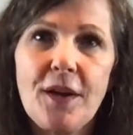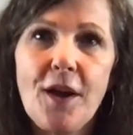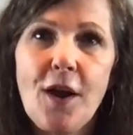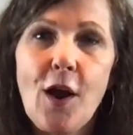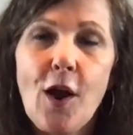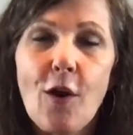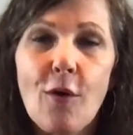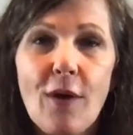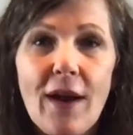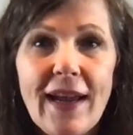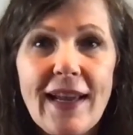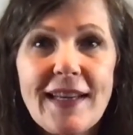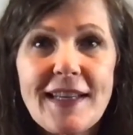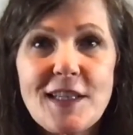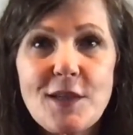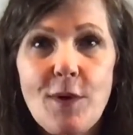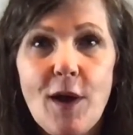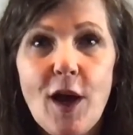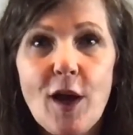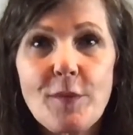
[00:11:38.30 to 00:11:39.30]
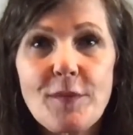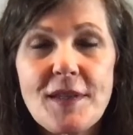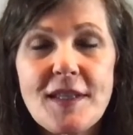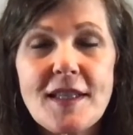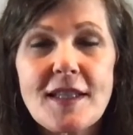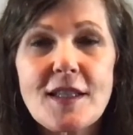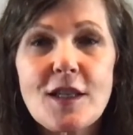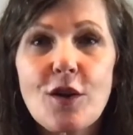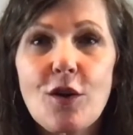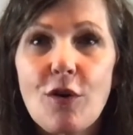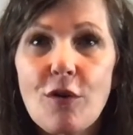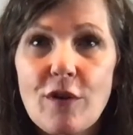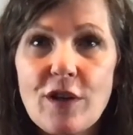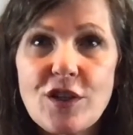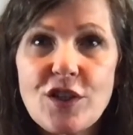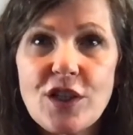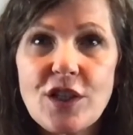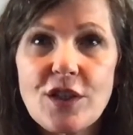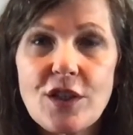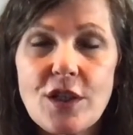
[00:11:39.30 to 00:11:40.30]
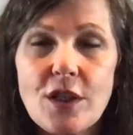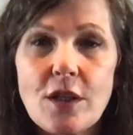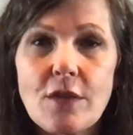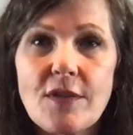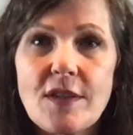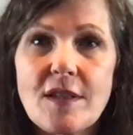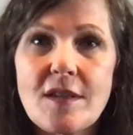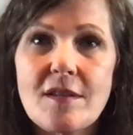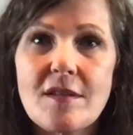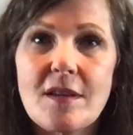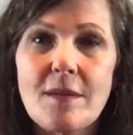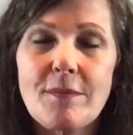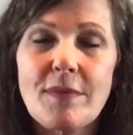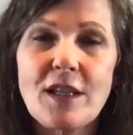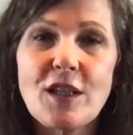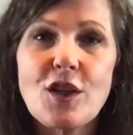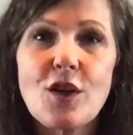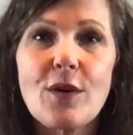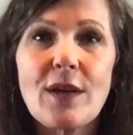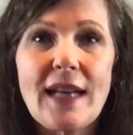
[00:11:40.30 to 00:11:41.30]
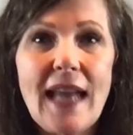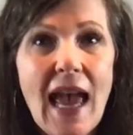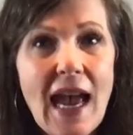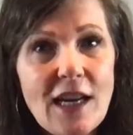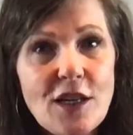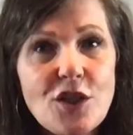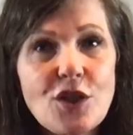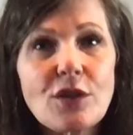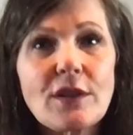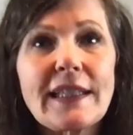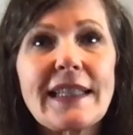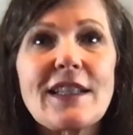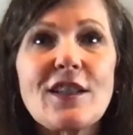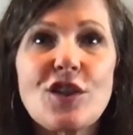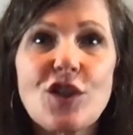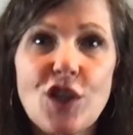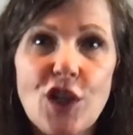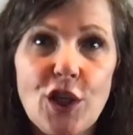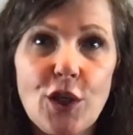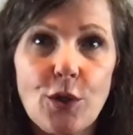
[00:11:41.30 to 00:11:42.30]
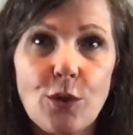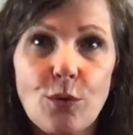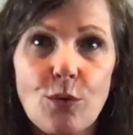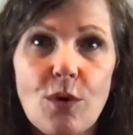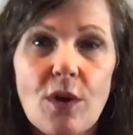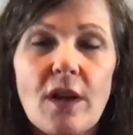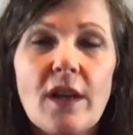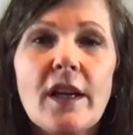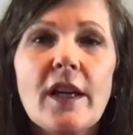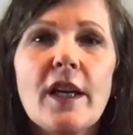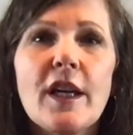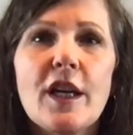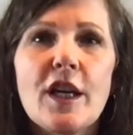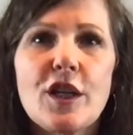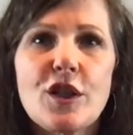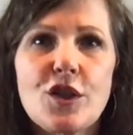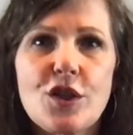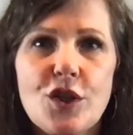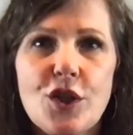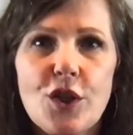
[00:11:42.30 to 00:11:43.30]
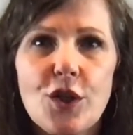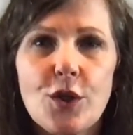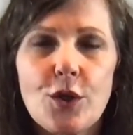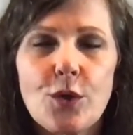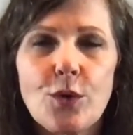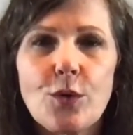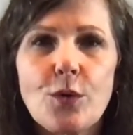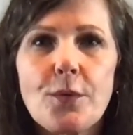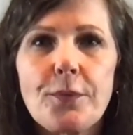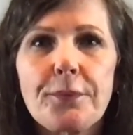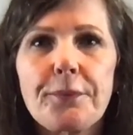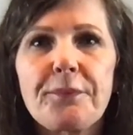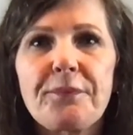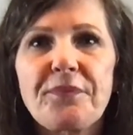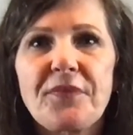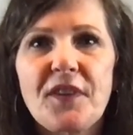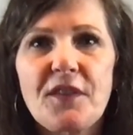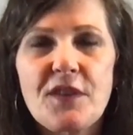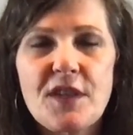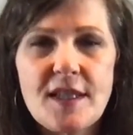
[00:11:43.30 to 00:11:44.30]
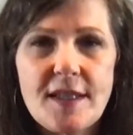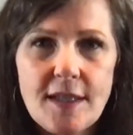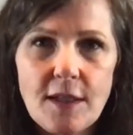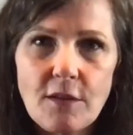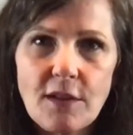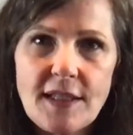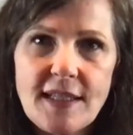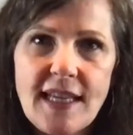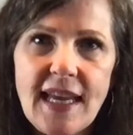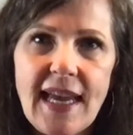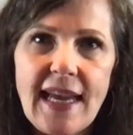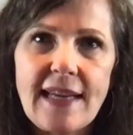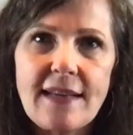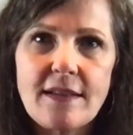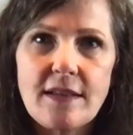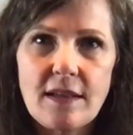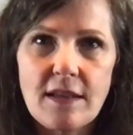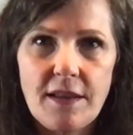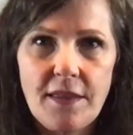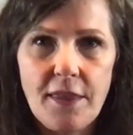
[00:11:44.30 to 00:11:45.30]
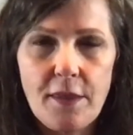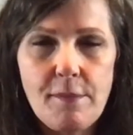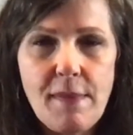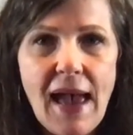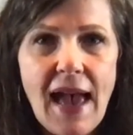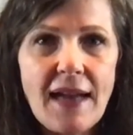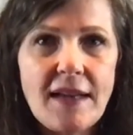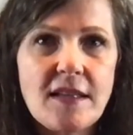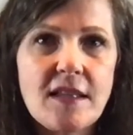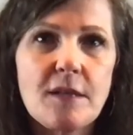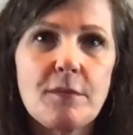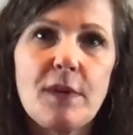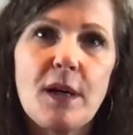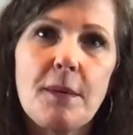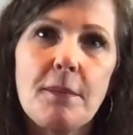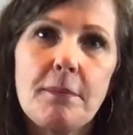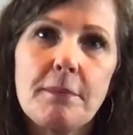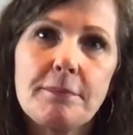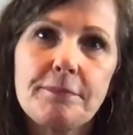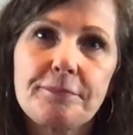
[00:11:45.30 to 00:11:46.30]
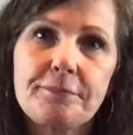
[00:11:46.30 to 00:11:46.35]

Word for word: All right, so I hope this is encouraging to you. This is something you can actually do to facilitate the maximum